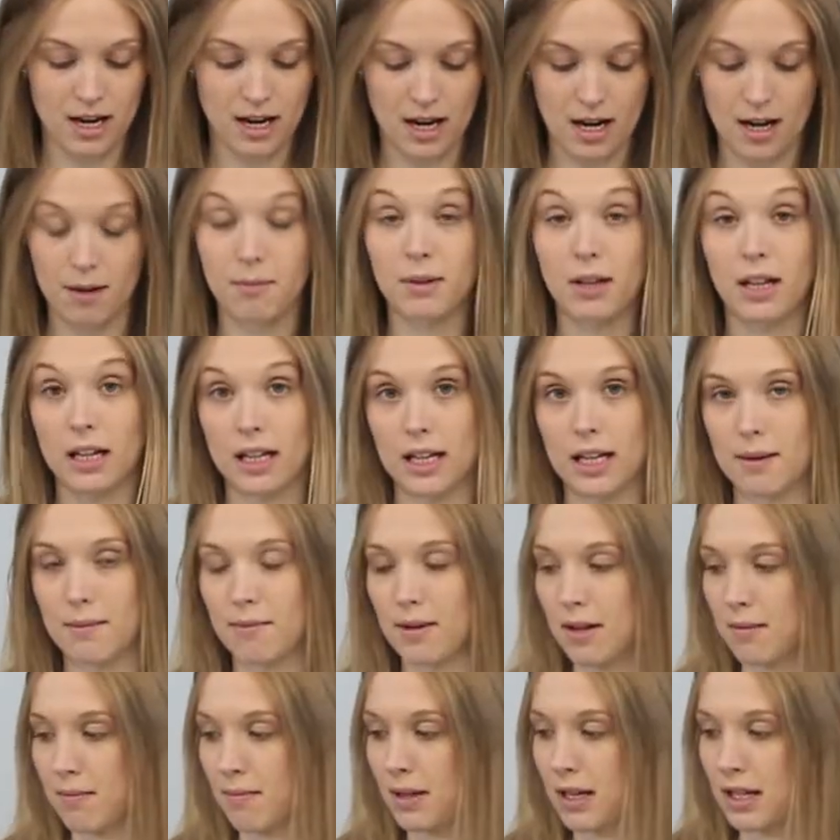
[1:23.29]
and I'm going to get my
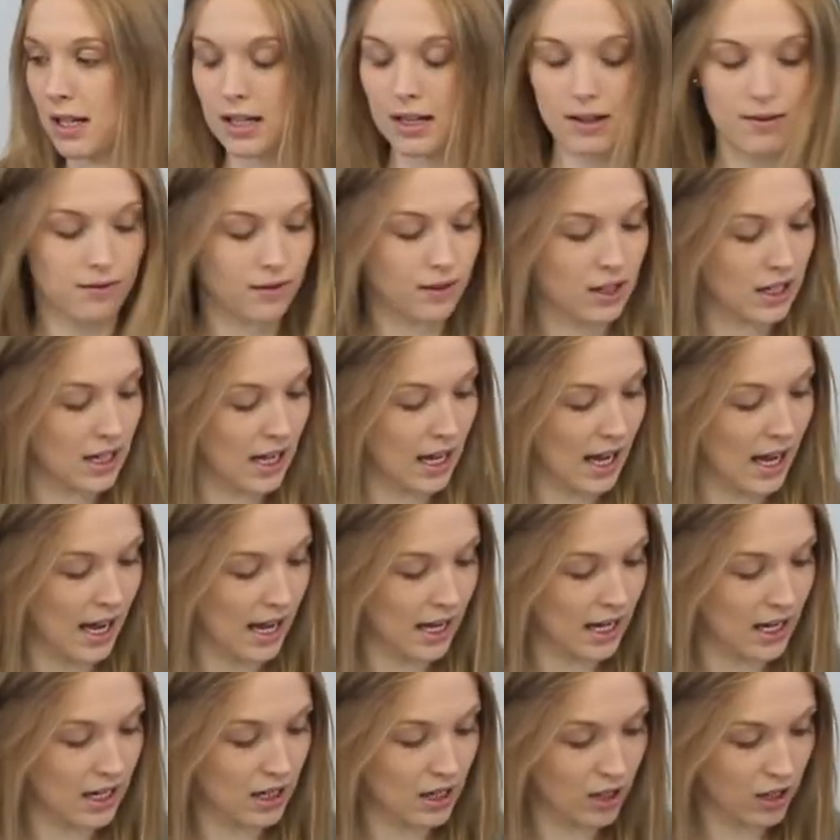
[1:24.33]

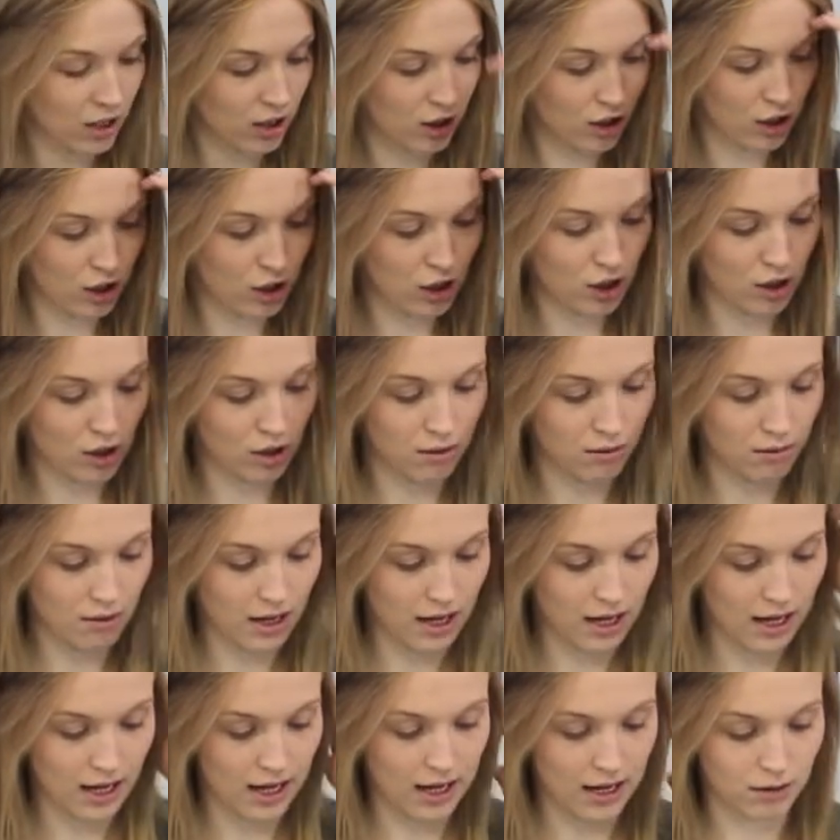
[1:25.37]
PVA glue
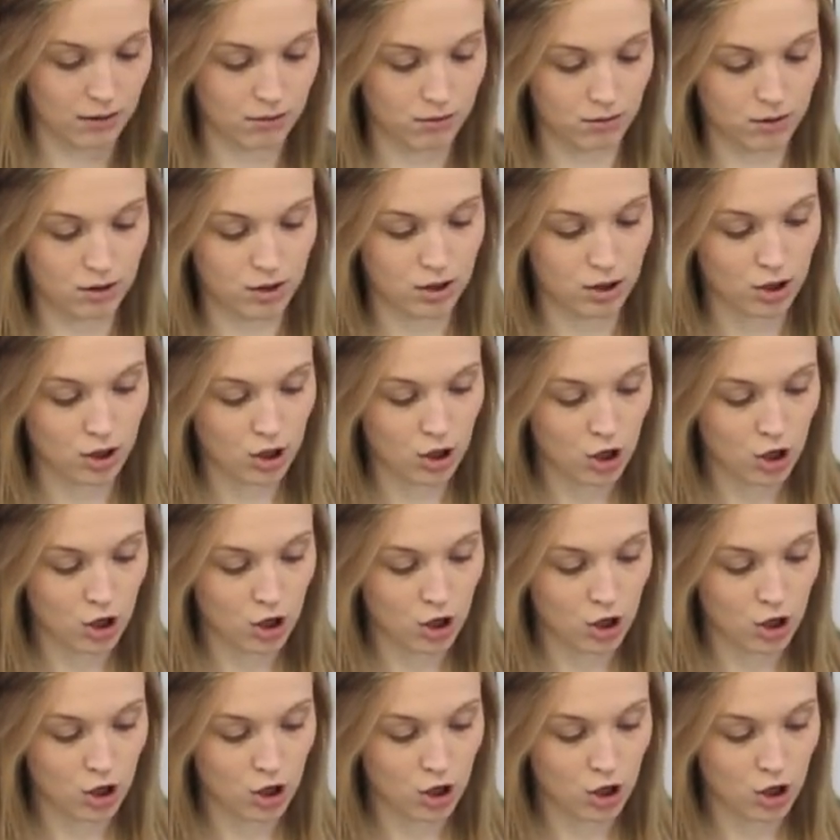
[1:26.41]
out.